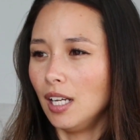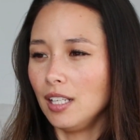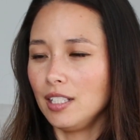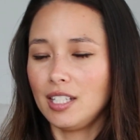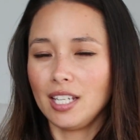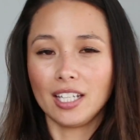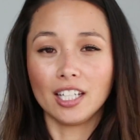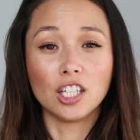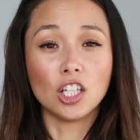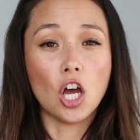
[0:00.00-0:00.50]

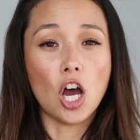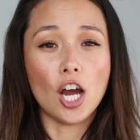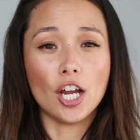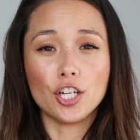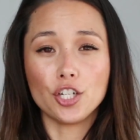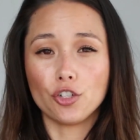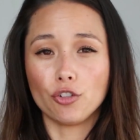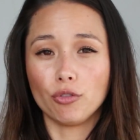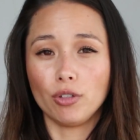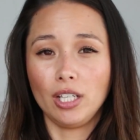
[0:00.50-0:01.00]
did
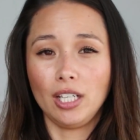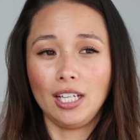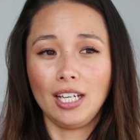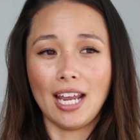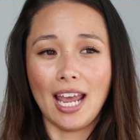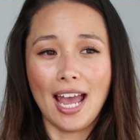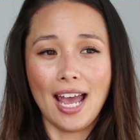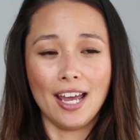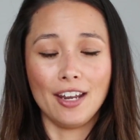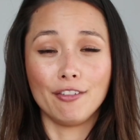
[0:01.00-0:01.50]

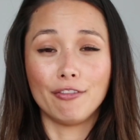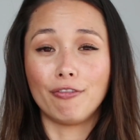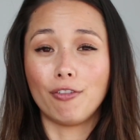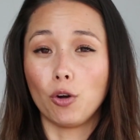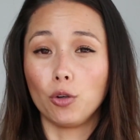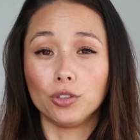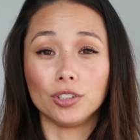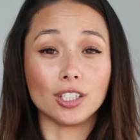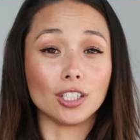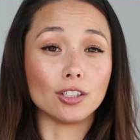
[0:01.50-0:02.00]
laundry and
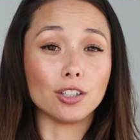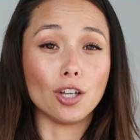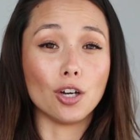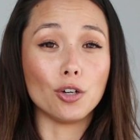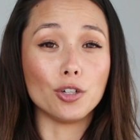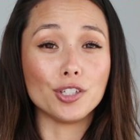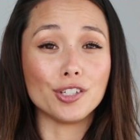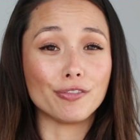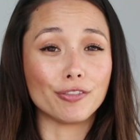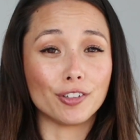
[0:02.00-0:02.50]
folded
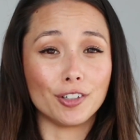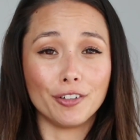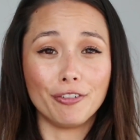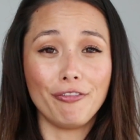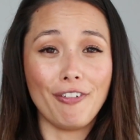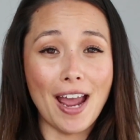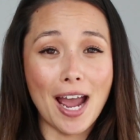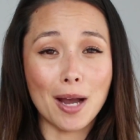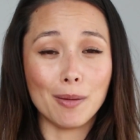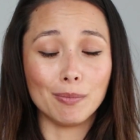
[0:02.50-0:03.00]
clothes for a
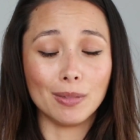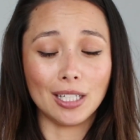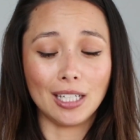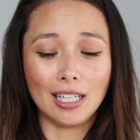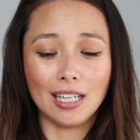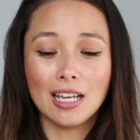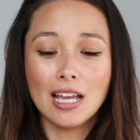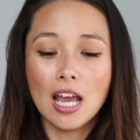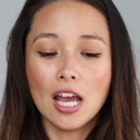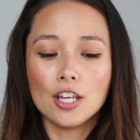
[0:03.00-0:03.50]

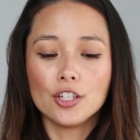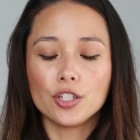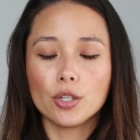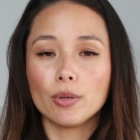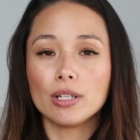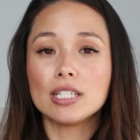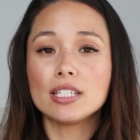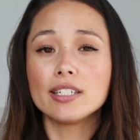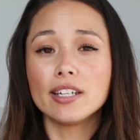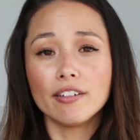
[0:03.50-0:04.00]
family.
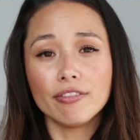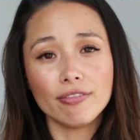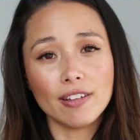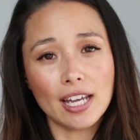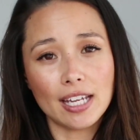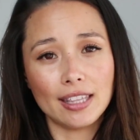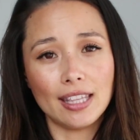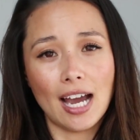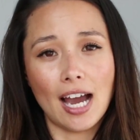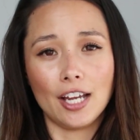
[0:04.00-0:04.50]
So it's stuff
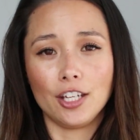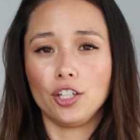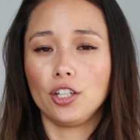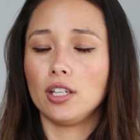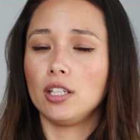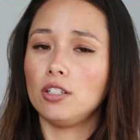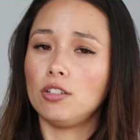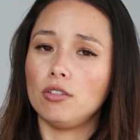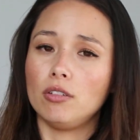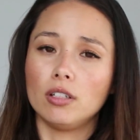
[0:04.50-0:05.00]
like that. You
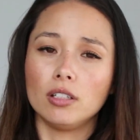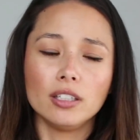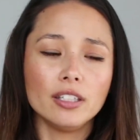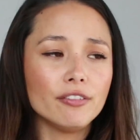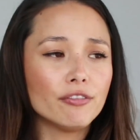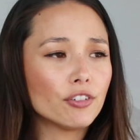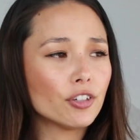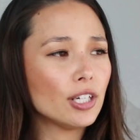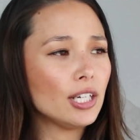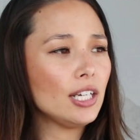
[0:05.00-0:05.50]
can do
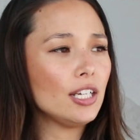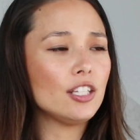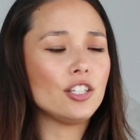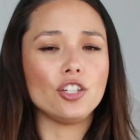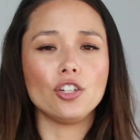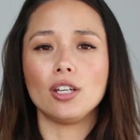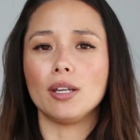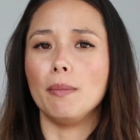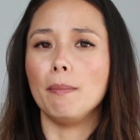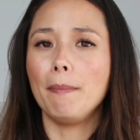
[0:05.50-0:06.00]

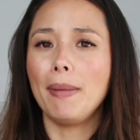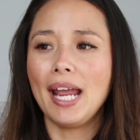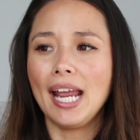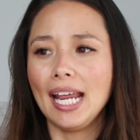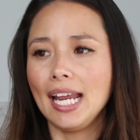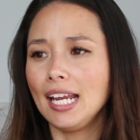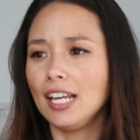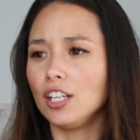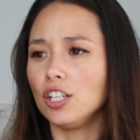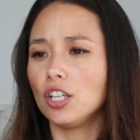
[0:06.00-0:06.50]
deliveries, you can
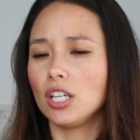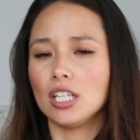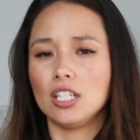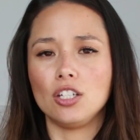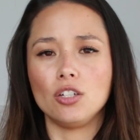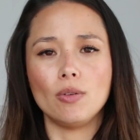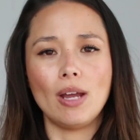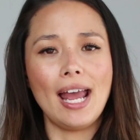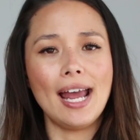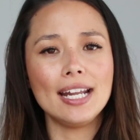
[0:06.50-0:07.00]
paint, you can
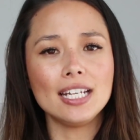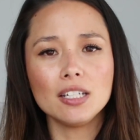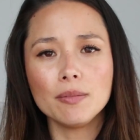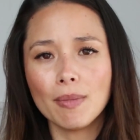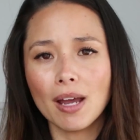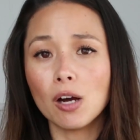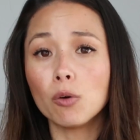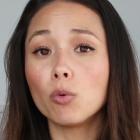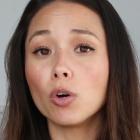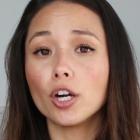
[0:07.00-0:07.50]
do
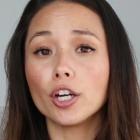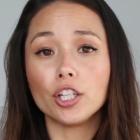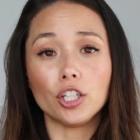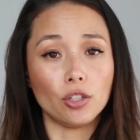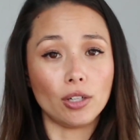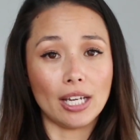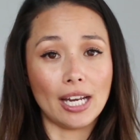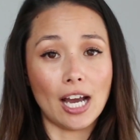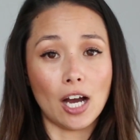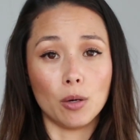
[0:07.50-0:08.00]
handyman work,
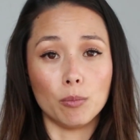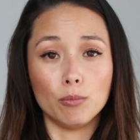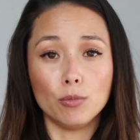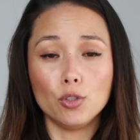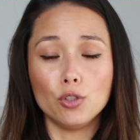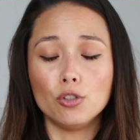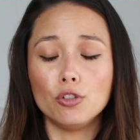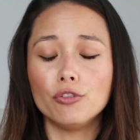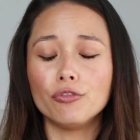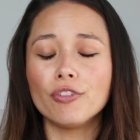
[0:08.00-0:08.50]
you can help
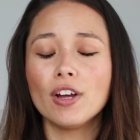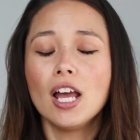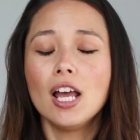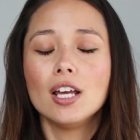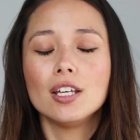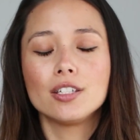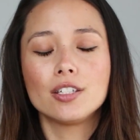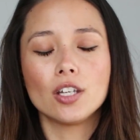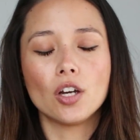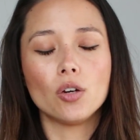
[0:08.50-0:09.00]
move.
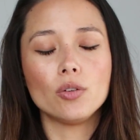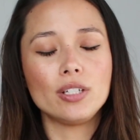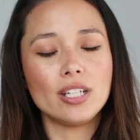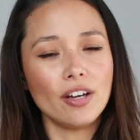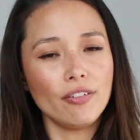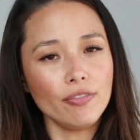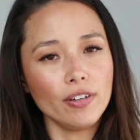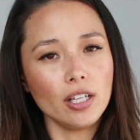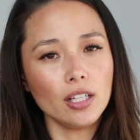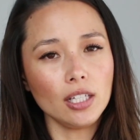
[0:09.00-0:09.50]
So
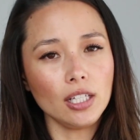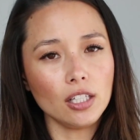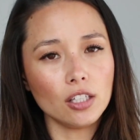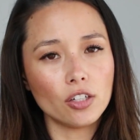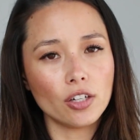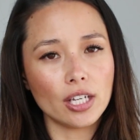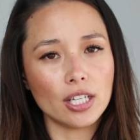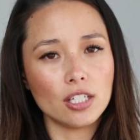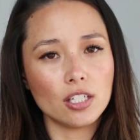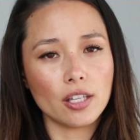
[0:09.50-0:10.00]
definitely
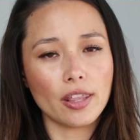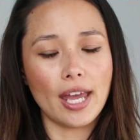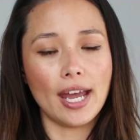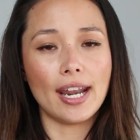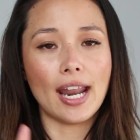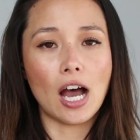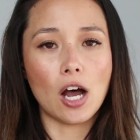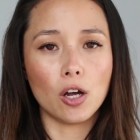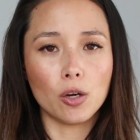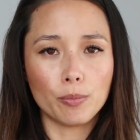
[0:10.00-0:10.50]
look into
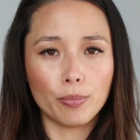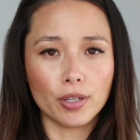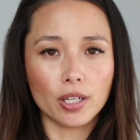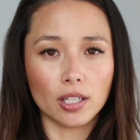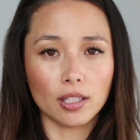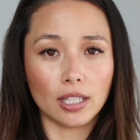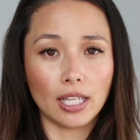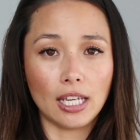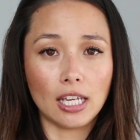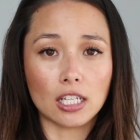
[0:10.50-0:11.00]
that. I'll put
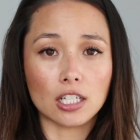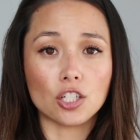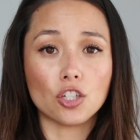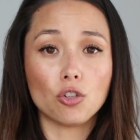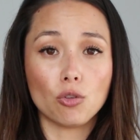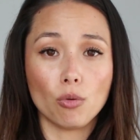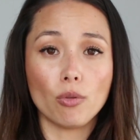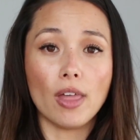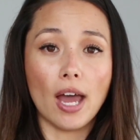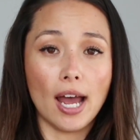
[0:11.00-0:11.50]
a link
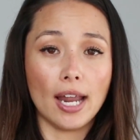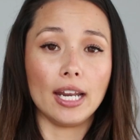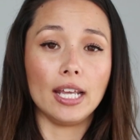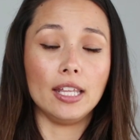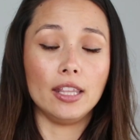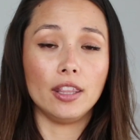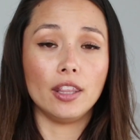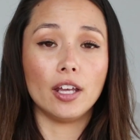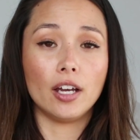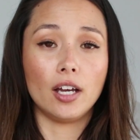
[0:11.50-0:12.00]
to that
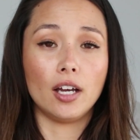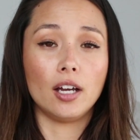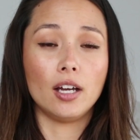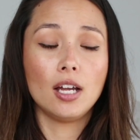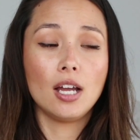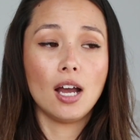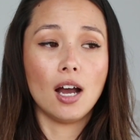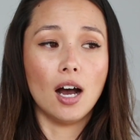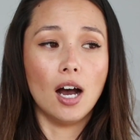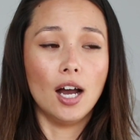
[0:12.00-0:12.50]
in
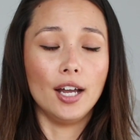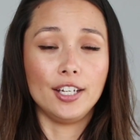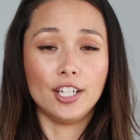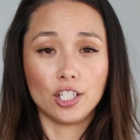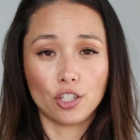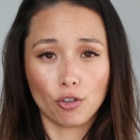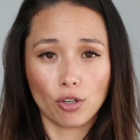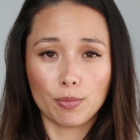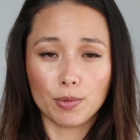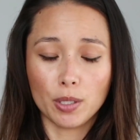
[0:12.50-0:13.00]
the
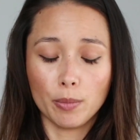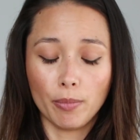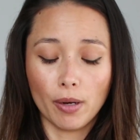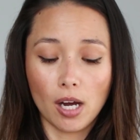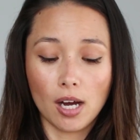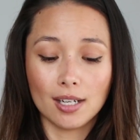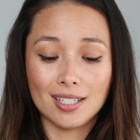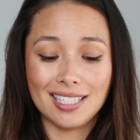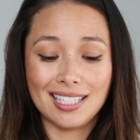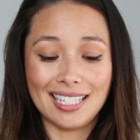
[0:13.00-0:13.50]
description
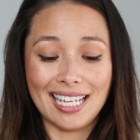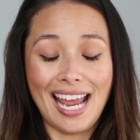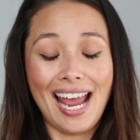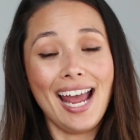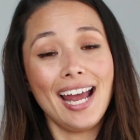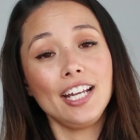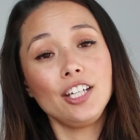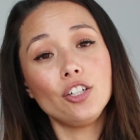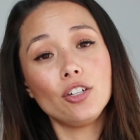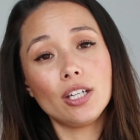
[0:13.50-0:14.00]
box,
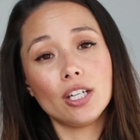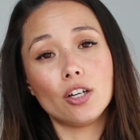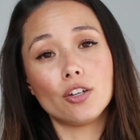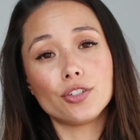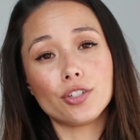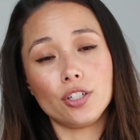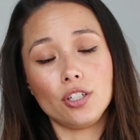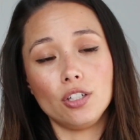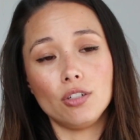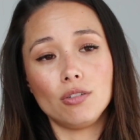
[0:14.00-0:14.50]
and you can
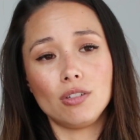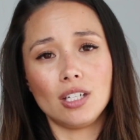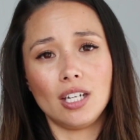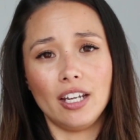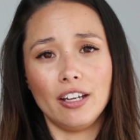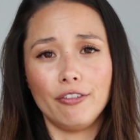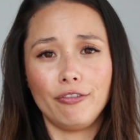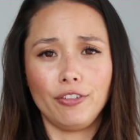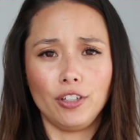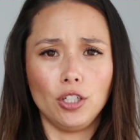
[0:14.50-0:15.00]
also use
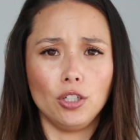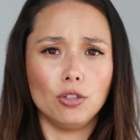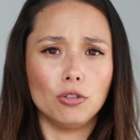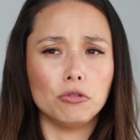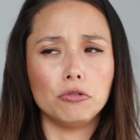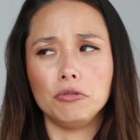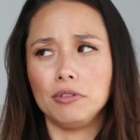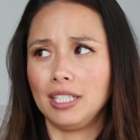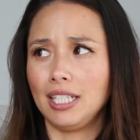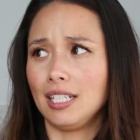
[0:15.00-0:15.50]
it if
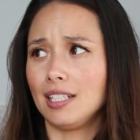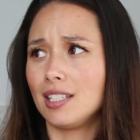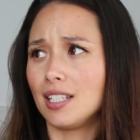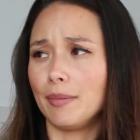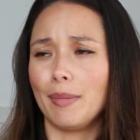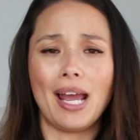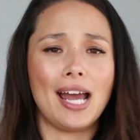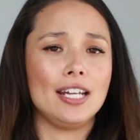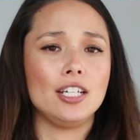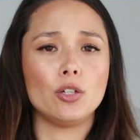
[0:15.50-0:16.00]
you need
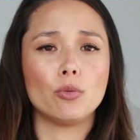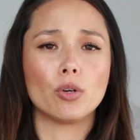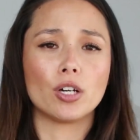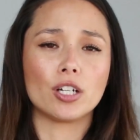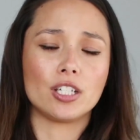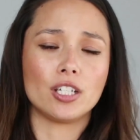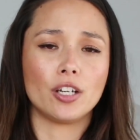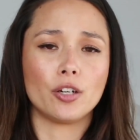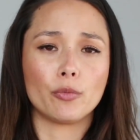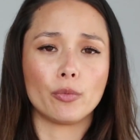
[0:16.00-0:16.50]
some
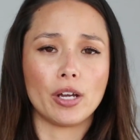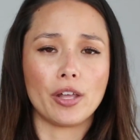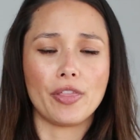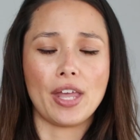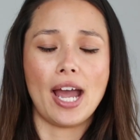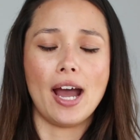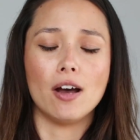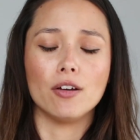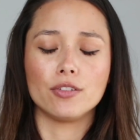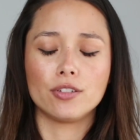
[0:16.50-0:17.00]
handiwork done around
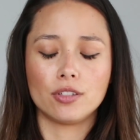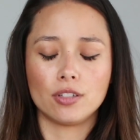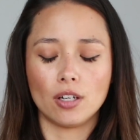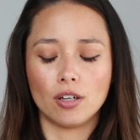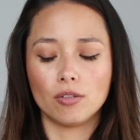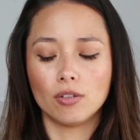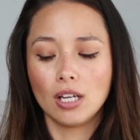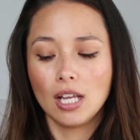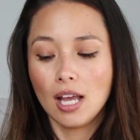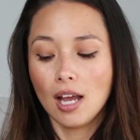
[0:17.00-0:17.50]
the house.
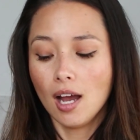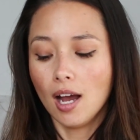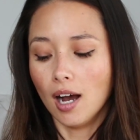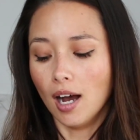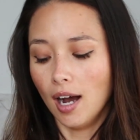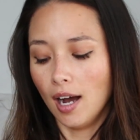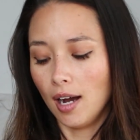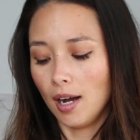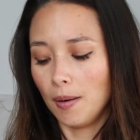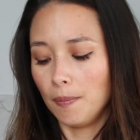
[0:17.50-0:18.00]
So
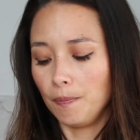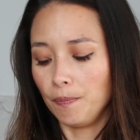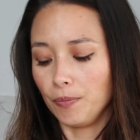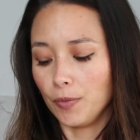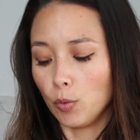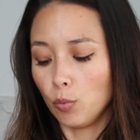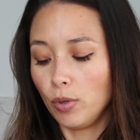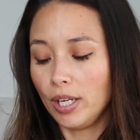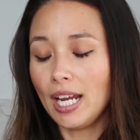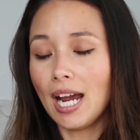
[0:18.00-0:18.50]

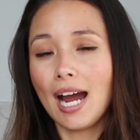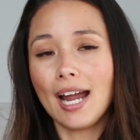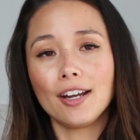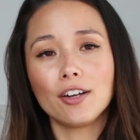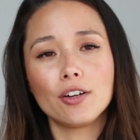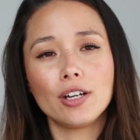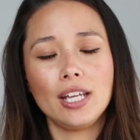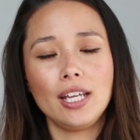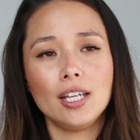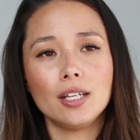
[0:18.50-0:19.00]
we
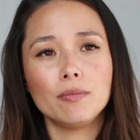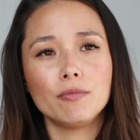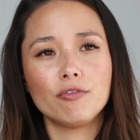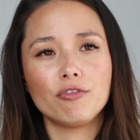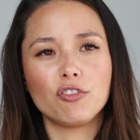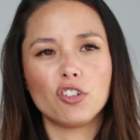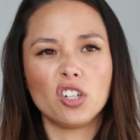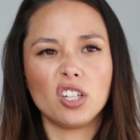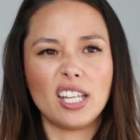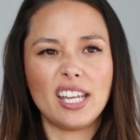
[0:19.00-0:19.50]
hired him
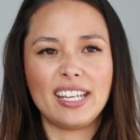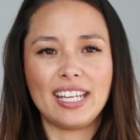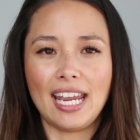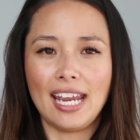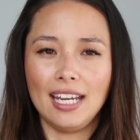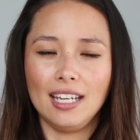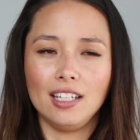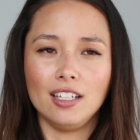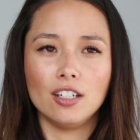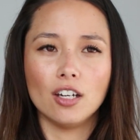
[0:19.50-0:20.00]
for like
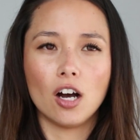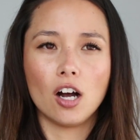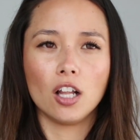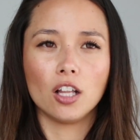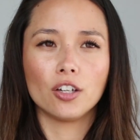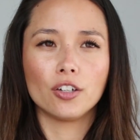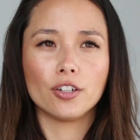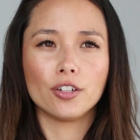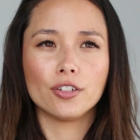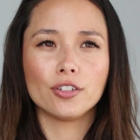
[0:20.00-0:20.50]

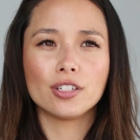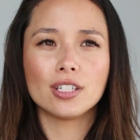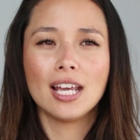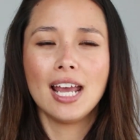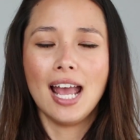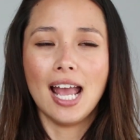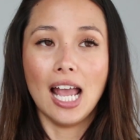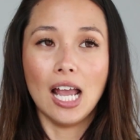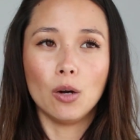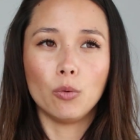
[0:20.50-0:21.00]
$80,
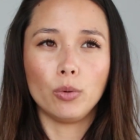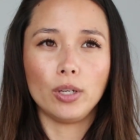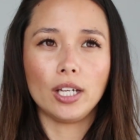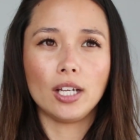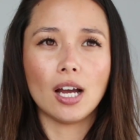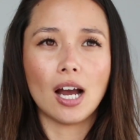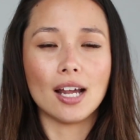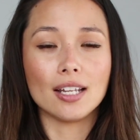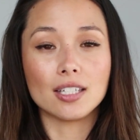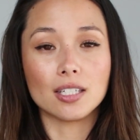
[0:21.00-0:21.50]
and we
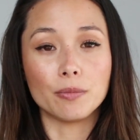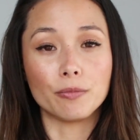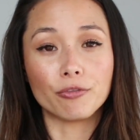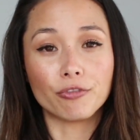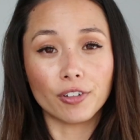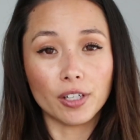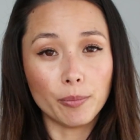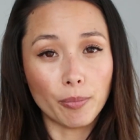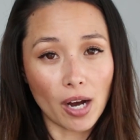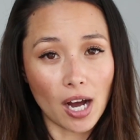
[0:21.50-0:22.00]
got some
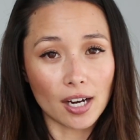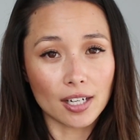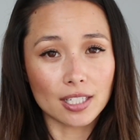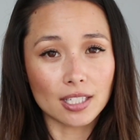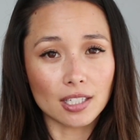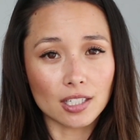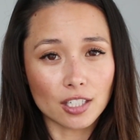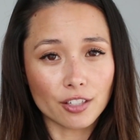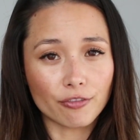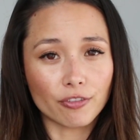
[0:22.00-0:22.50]
free
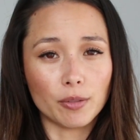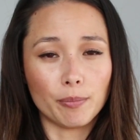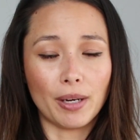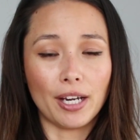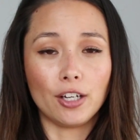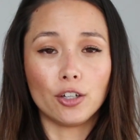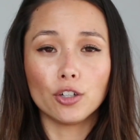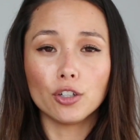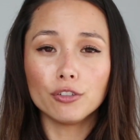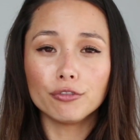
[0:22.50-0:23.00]
boxes from
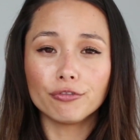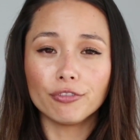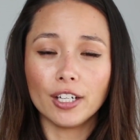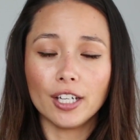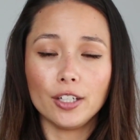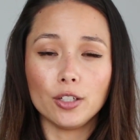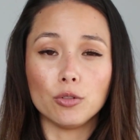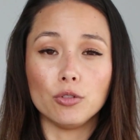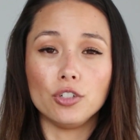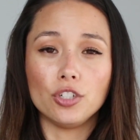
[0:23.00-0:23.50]
my
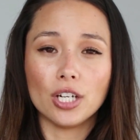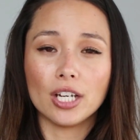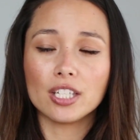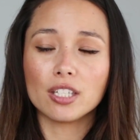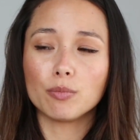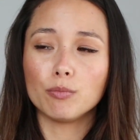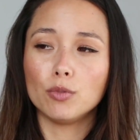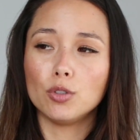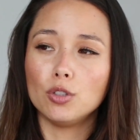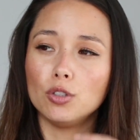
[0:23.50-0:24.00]
girlfriend who
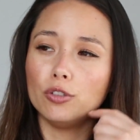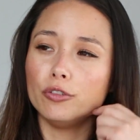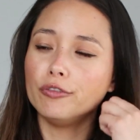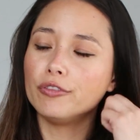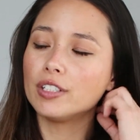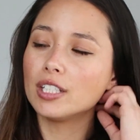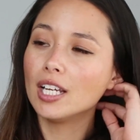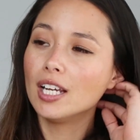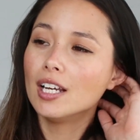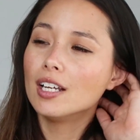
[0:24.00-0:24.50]
just
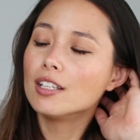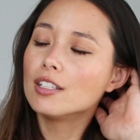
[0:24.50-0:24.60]
moved.